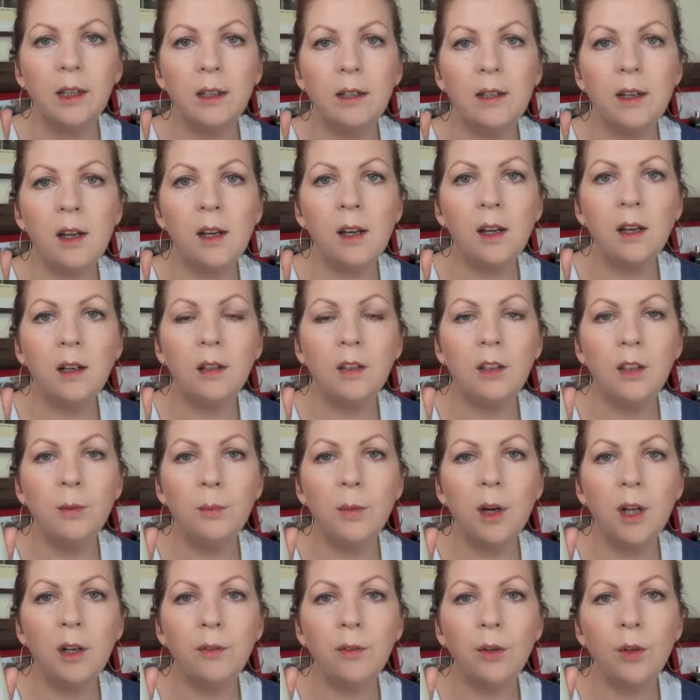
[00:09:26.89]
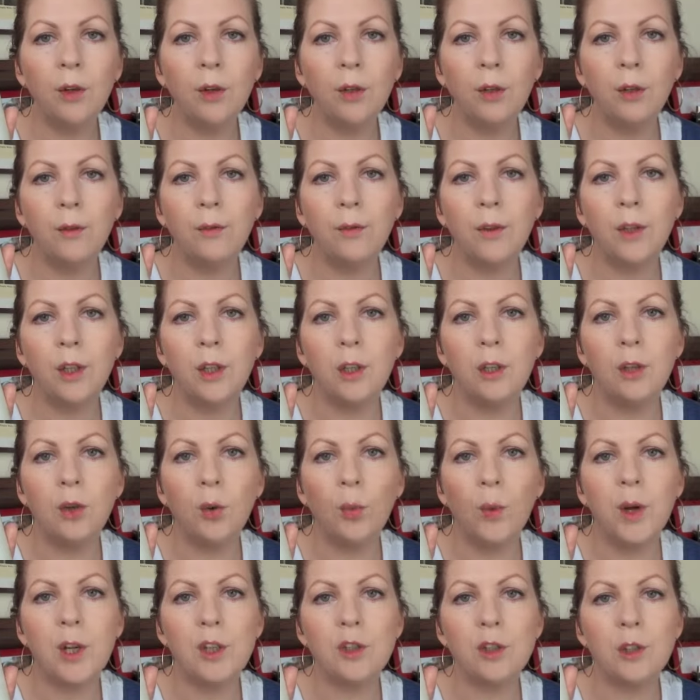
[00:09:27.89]
Now you might have heard of the
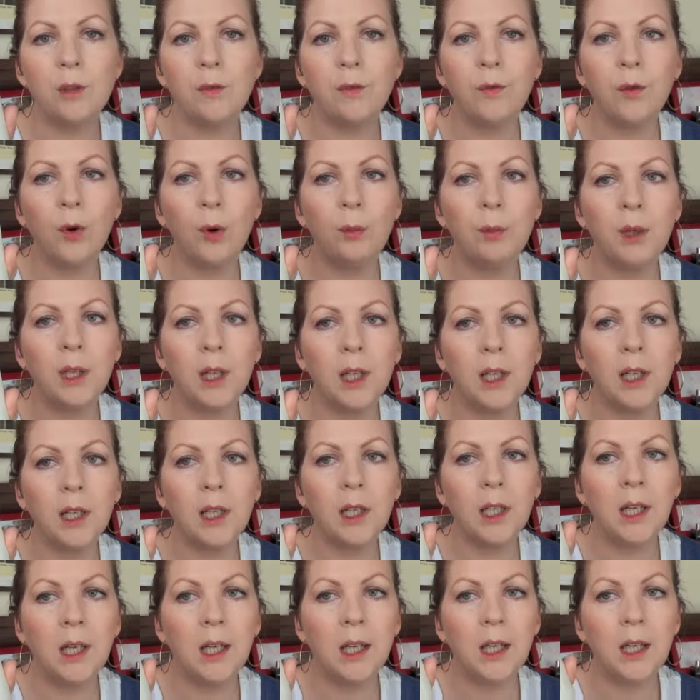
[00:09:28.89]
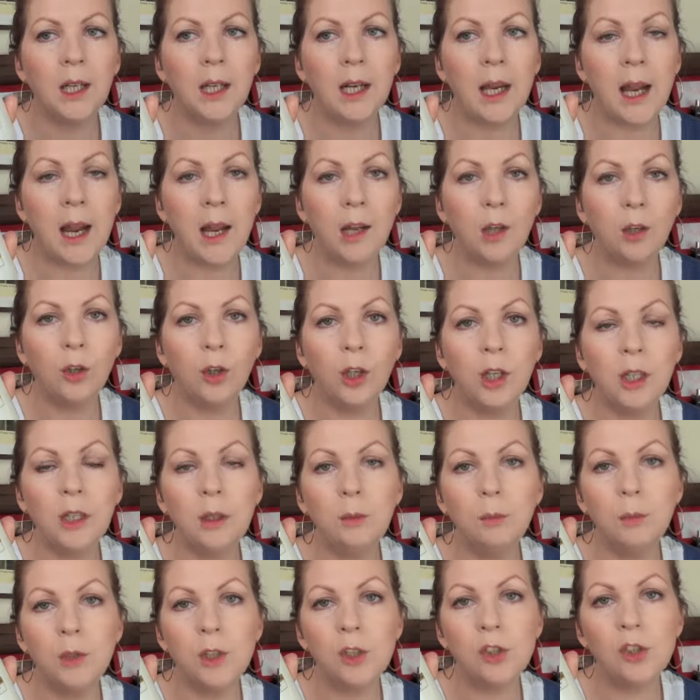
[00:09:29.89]
Norwegian formula hand
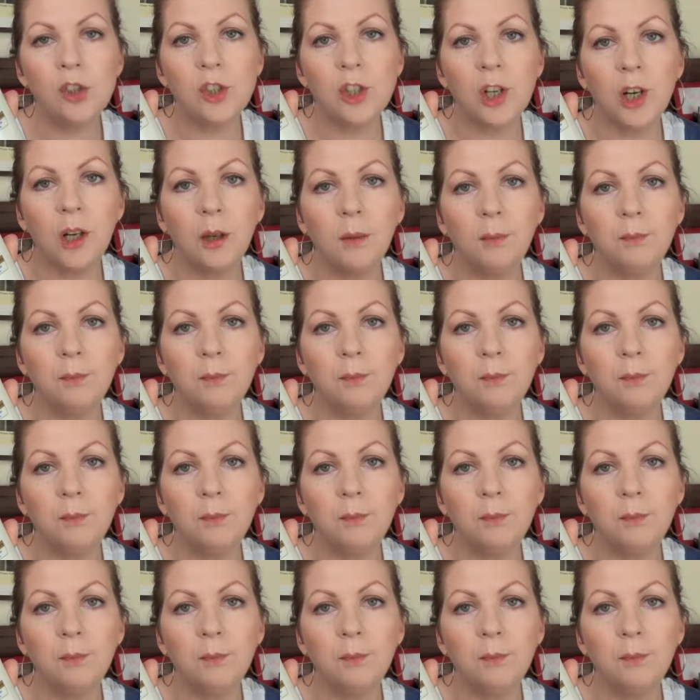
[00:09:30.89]
cream, which